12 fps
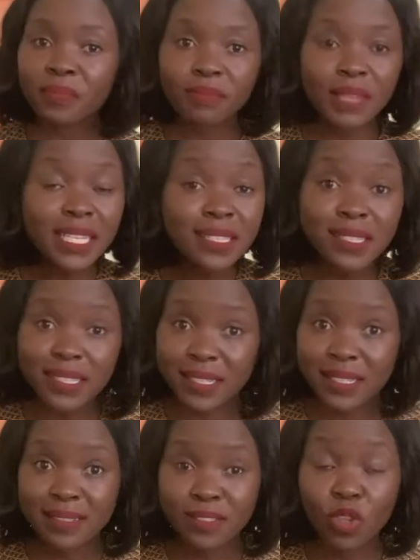that's it.
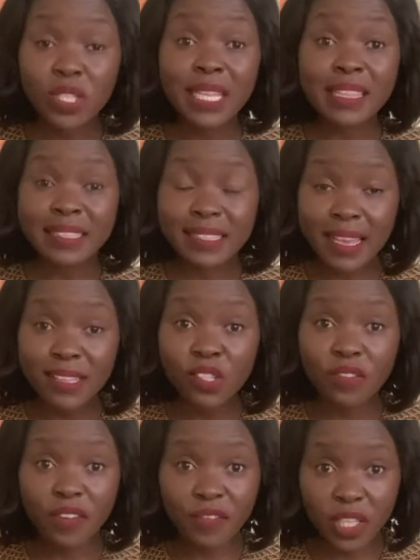Those are the signs
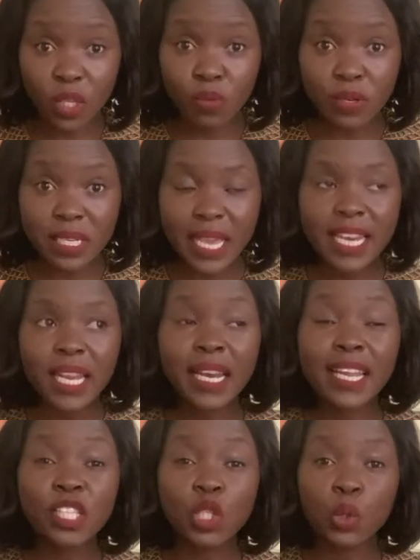of a father wound. And
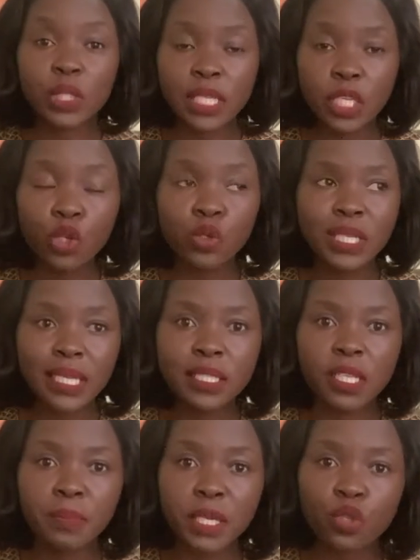unless you dig
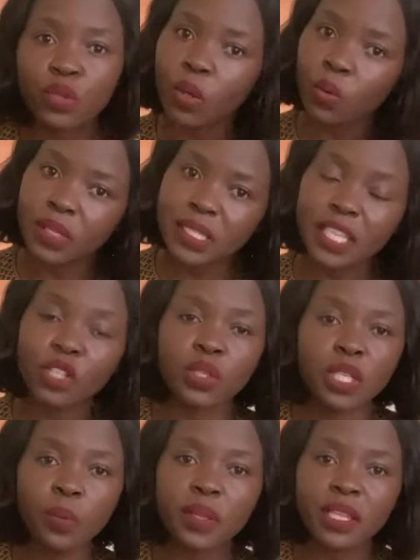deep into the wounds and you
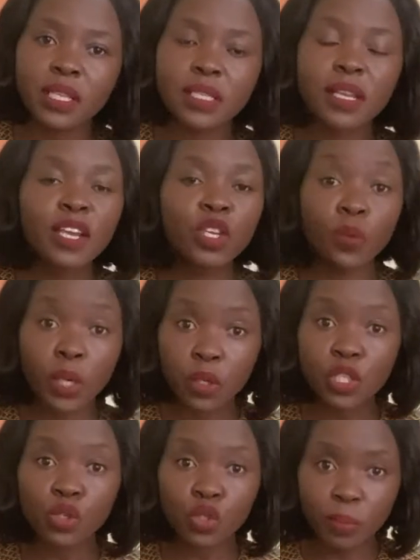deal with it, you will
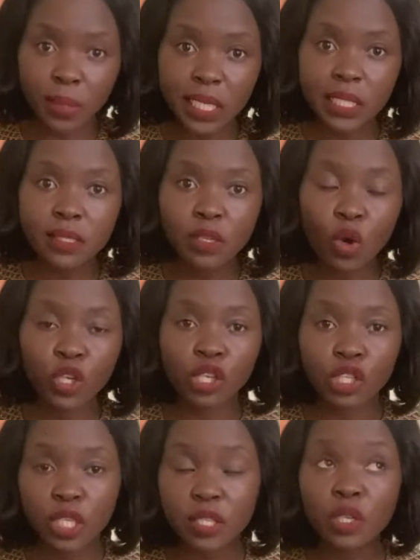continue to bleed on
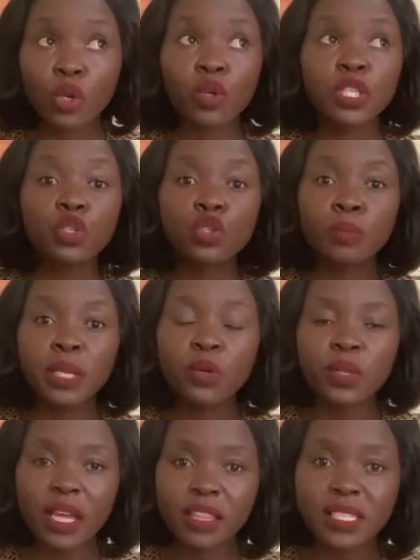your children. You continue to bleed
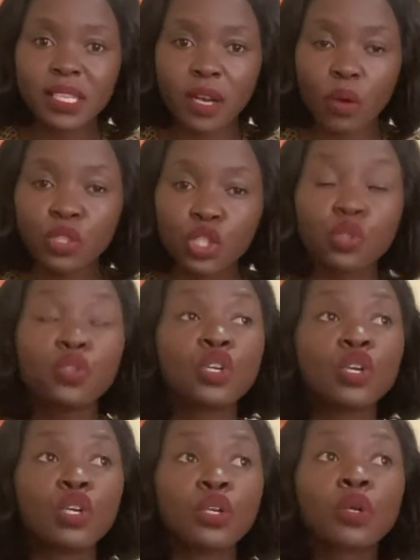with others around you.
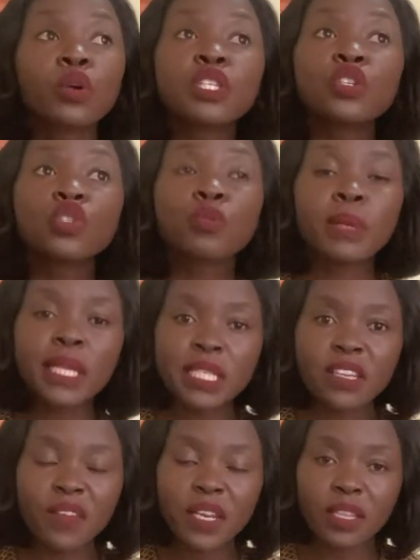You continue to bleed
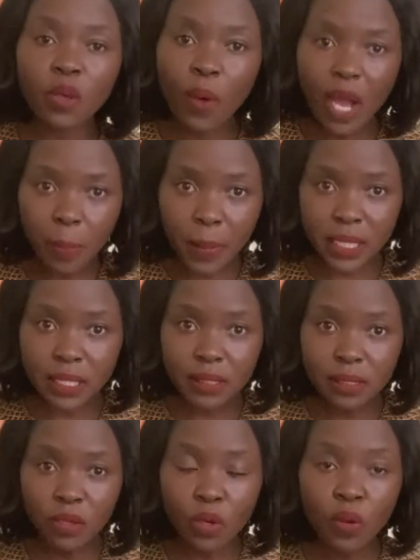even in the workplace.
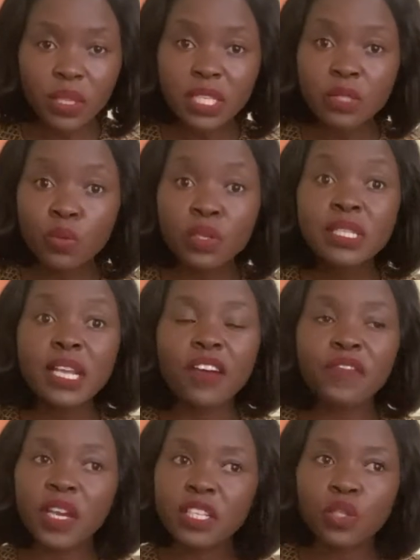This wound
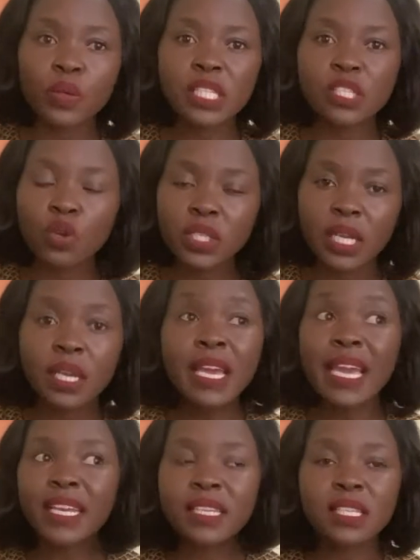affects you.
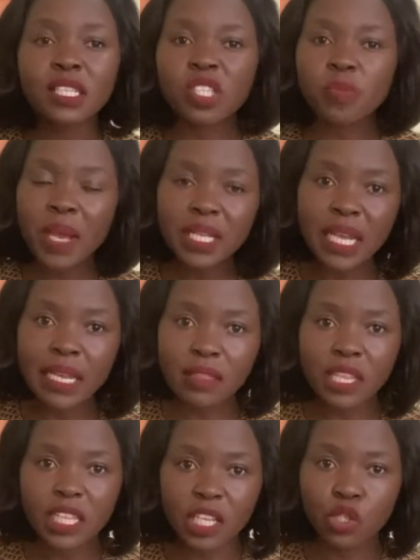It doesn't respect
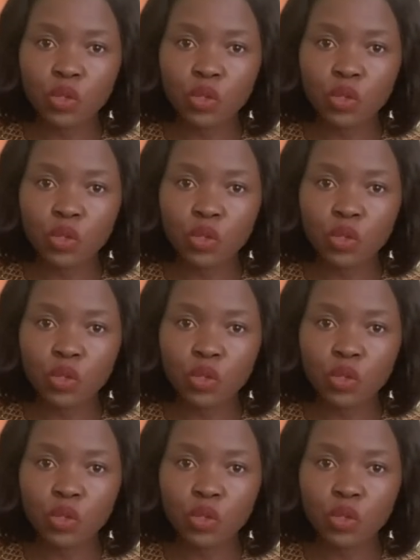anything that